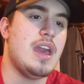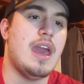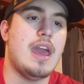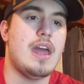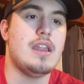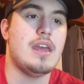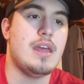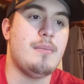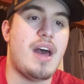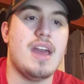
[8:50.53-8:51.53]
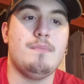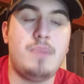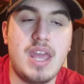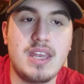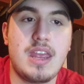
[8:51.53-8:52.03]
And in my
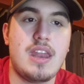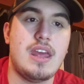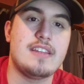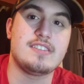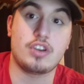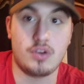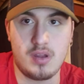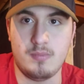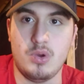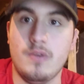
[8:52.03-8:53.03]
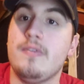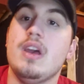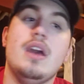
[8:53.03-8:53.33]
opinion, it's a good move.